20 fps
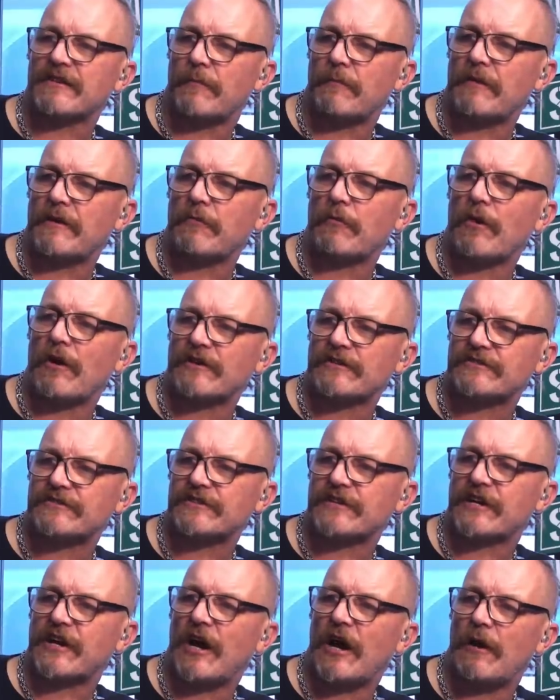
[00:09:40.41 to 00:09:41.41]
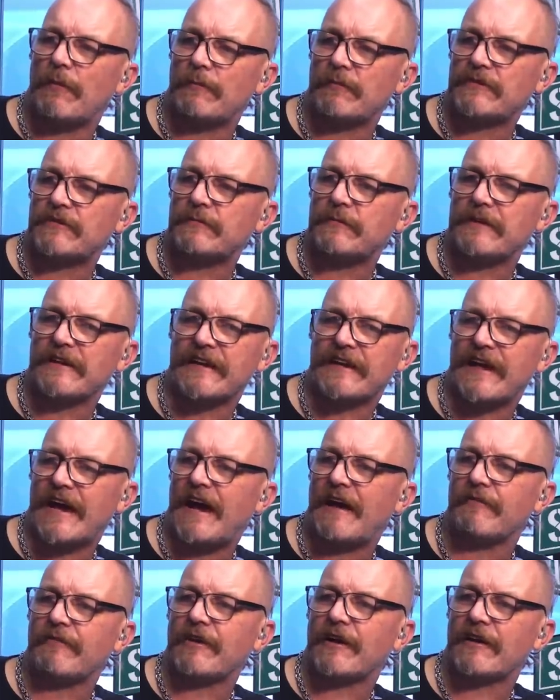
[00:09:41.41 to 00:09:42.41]
somebody wants to come to be the
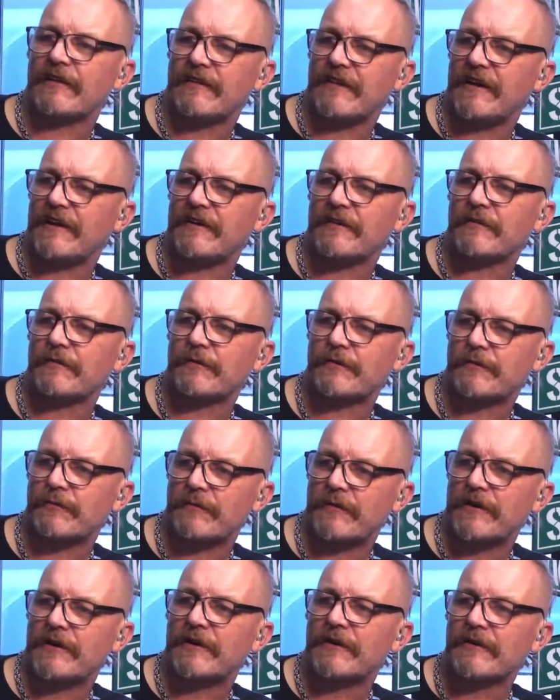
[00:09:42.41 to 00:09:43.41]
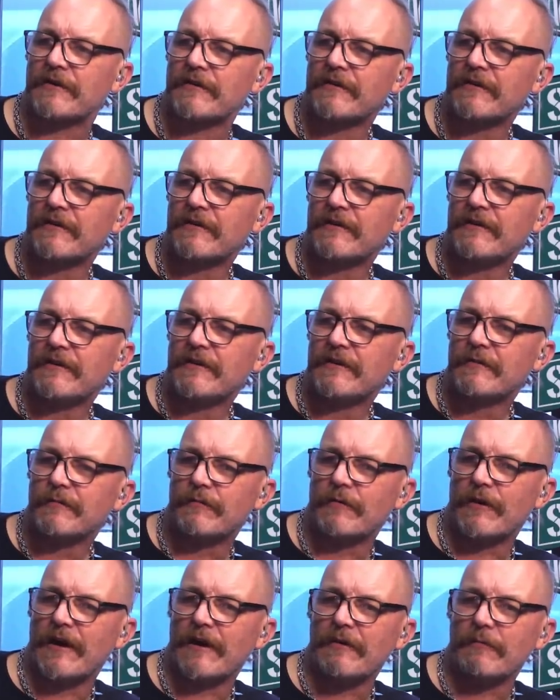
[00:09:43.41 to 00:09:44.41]
caveat at the end of their career.
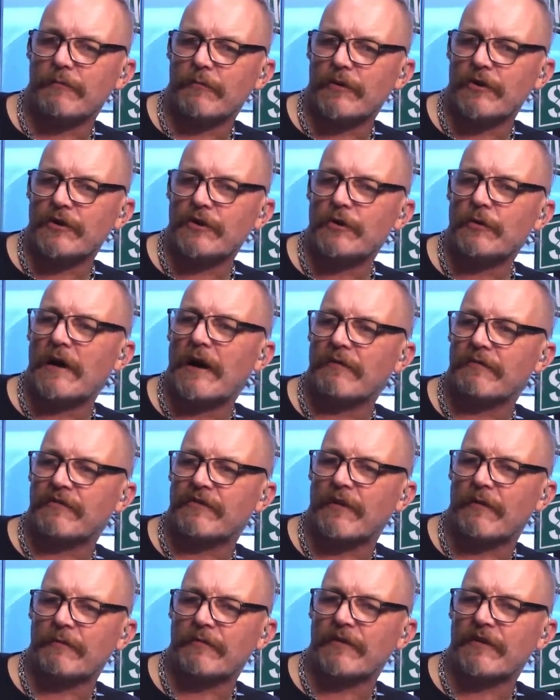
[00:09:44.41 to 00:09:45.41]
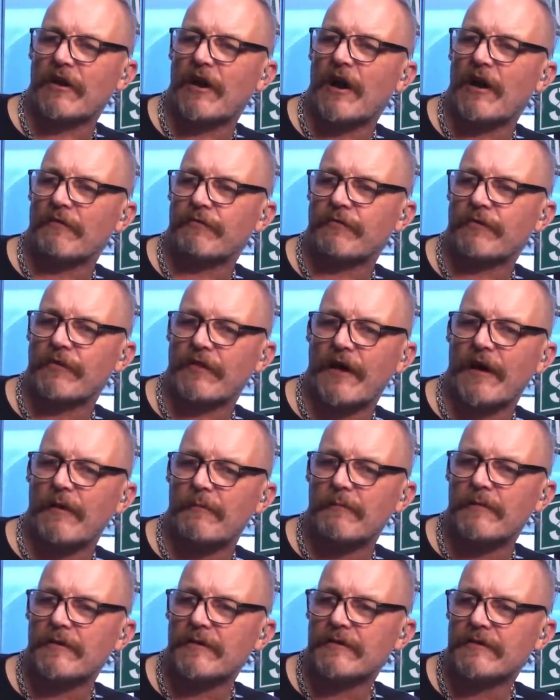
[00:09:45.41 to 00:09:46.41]
Right, where you have something to offer
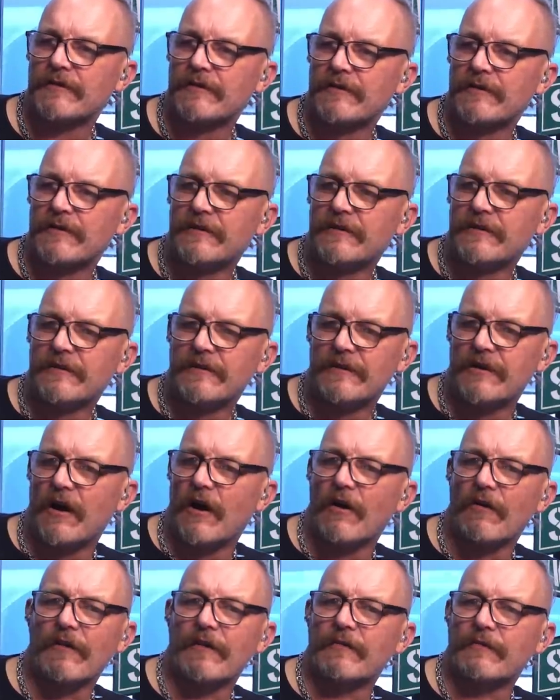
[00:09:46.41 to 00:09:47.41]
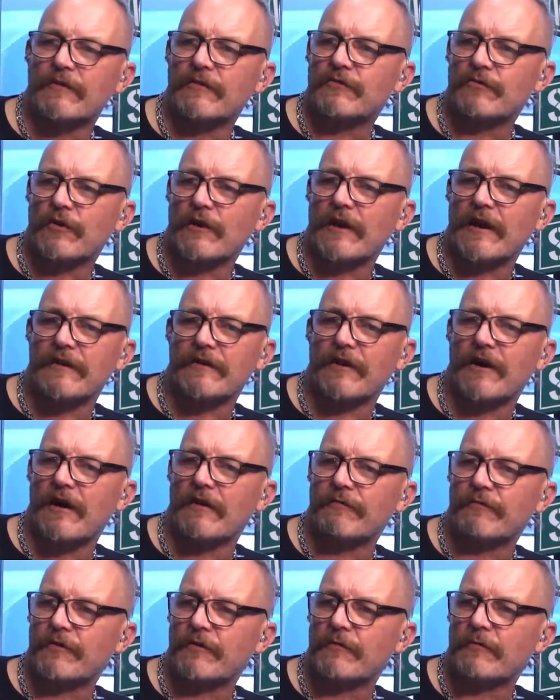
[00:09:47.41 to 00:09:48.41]
them. All that Detroit had to
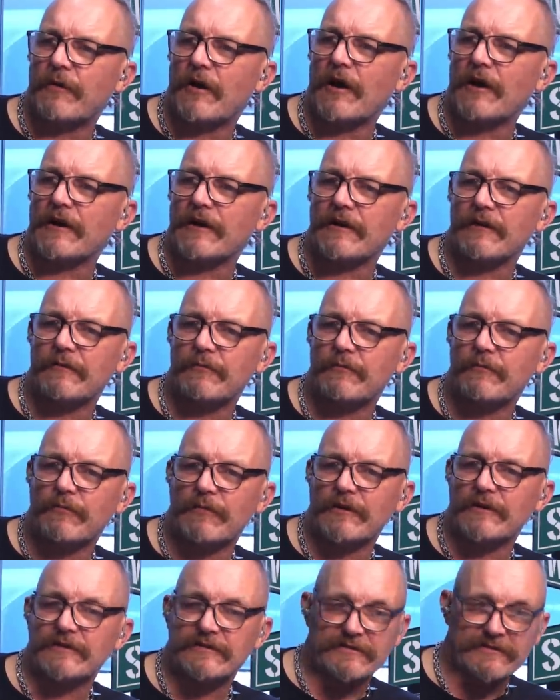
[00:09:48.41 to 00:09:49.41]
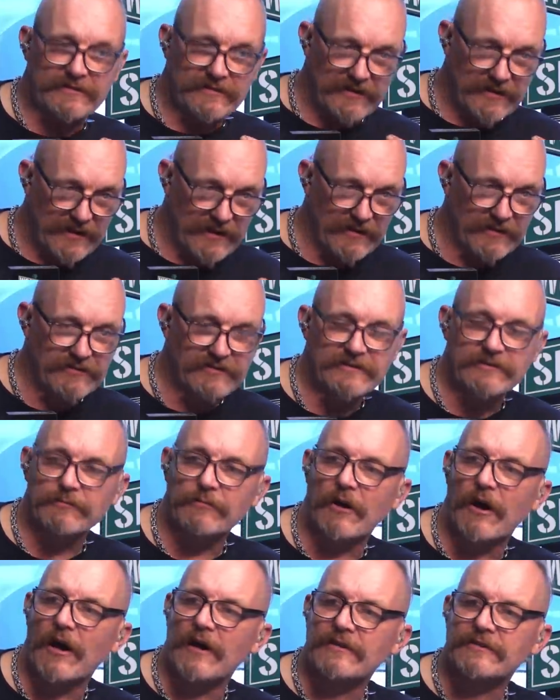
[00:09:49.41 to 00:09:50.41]
offer Monty was, here's the
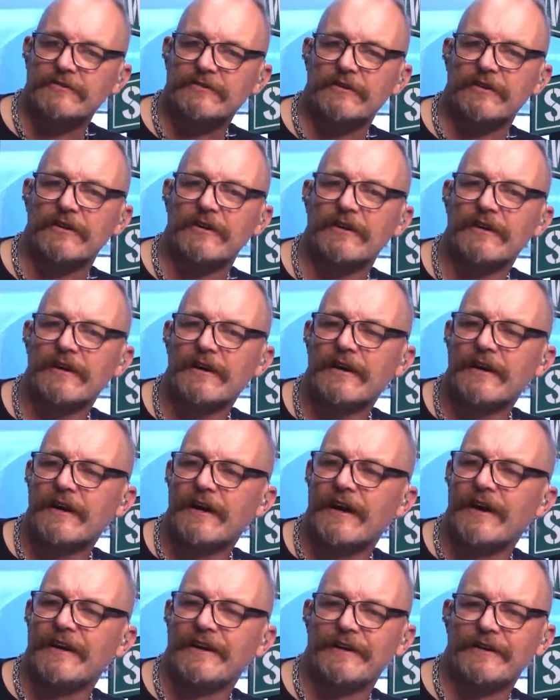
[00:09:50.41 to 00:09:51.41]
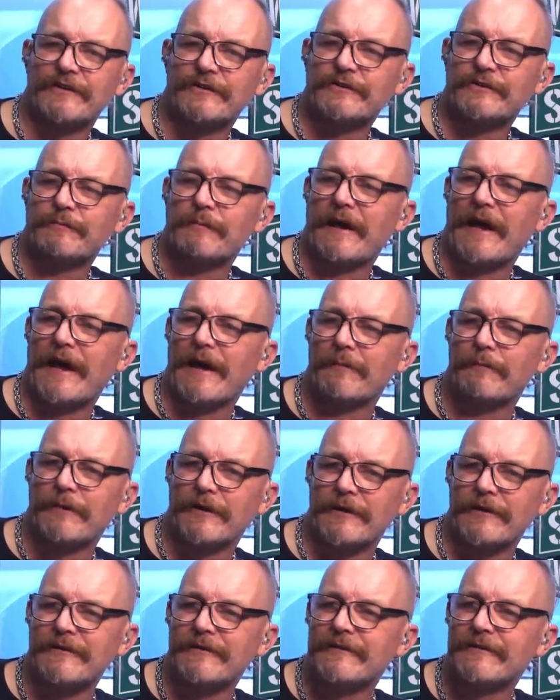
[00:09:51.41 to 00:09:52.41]
roster, and here's your bag,
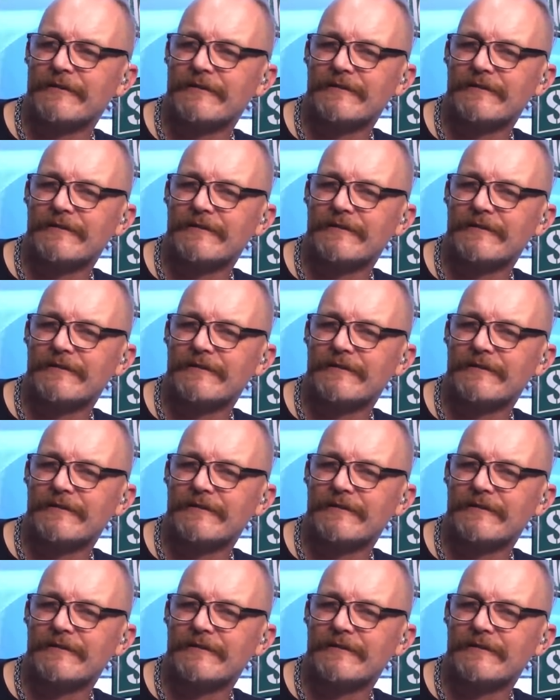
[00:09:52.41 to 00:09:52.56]
bud.